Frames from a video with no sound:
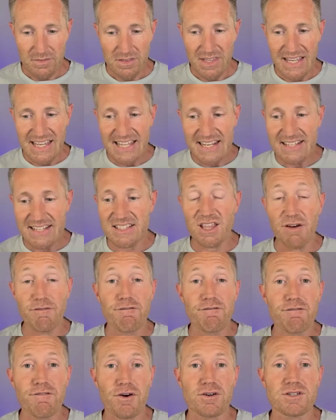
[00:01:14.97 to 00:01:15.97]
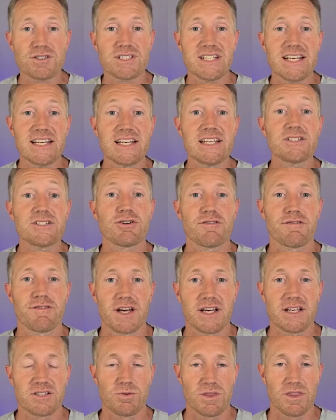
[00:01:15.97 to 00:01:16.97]
it is the first
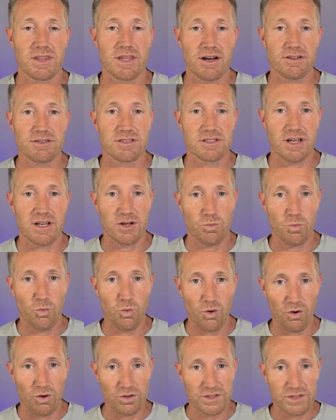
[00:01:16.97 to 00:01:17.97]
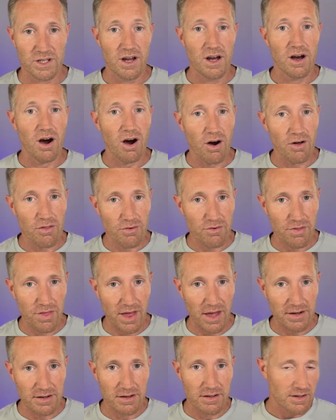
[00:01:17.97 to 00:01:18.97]
interface with the outside world, other
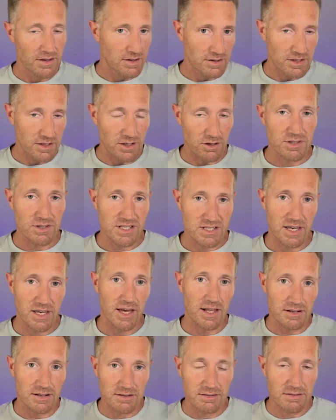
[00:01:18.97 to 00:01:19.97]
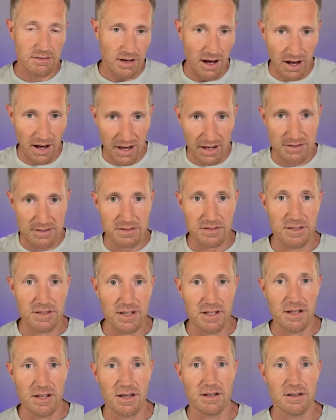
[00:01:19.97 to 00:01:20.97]
than, you know, the skin, eyes, and
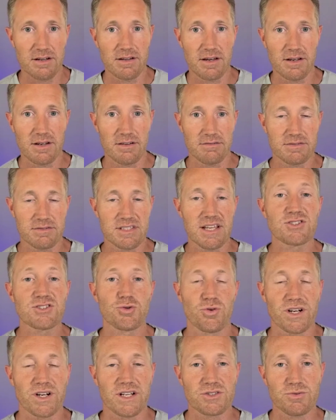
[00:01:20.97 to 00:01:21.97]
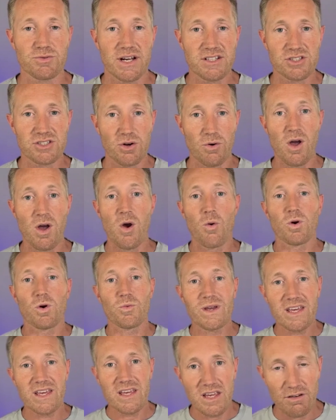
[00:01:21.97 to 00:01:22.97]
and and and sense organs, right? So when
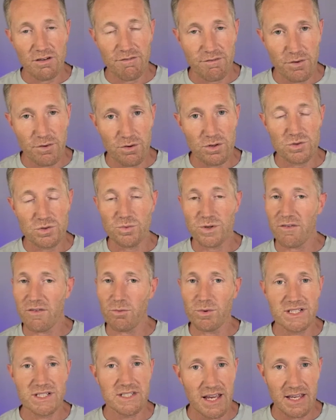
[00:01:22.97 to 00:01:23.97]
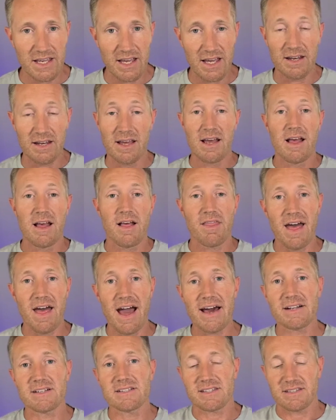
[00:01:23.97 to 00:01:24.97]
we eat foods, whatever we take in,
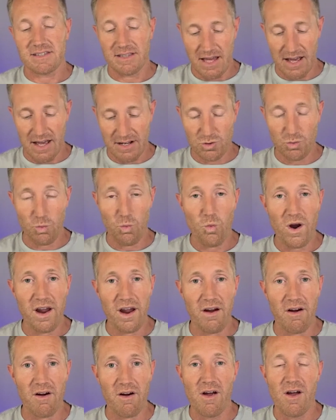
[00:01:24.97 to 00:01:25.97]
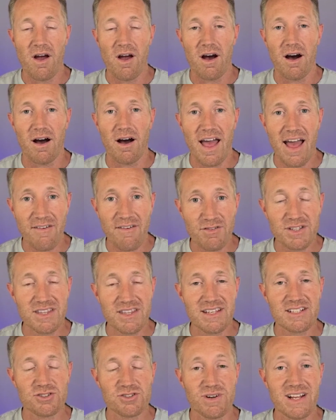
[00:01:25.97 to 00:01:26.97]
that is that is where uh,
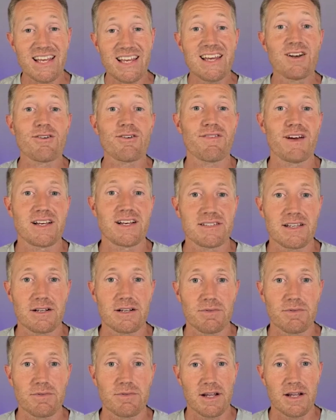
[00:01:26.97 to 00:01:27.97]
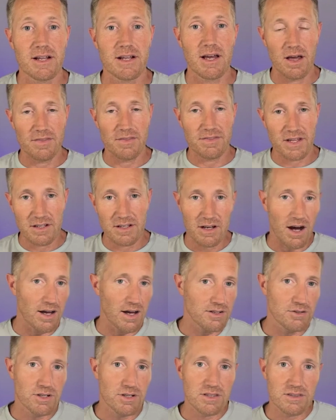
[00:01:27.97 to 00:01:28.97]
everything is sort of interfacing, right? And, and the
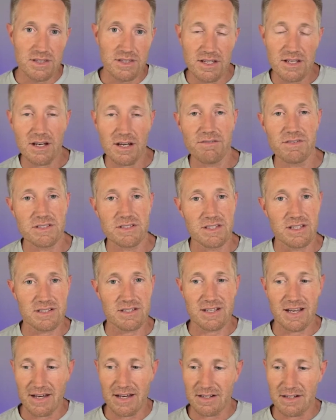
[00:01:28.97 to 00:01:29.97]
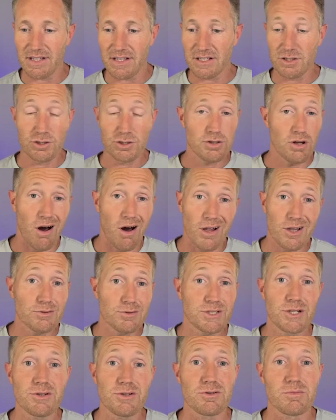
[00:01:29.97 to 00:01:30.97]
gut you can think of as this kind of like hollow
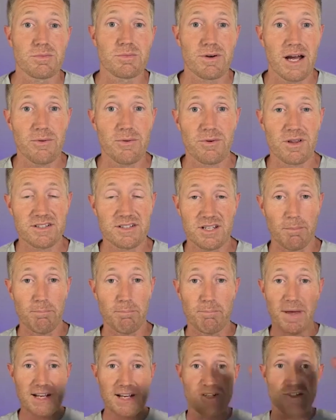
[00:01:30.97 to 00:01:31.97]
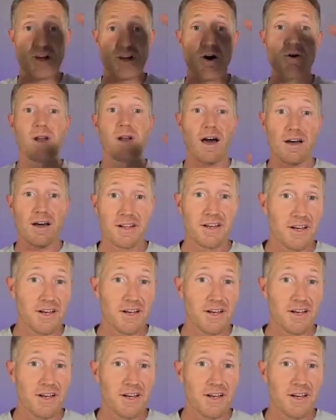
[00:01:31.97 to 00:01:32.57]
tube, right? Where there's a big donut,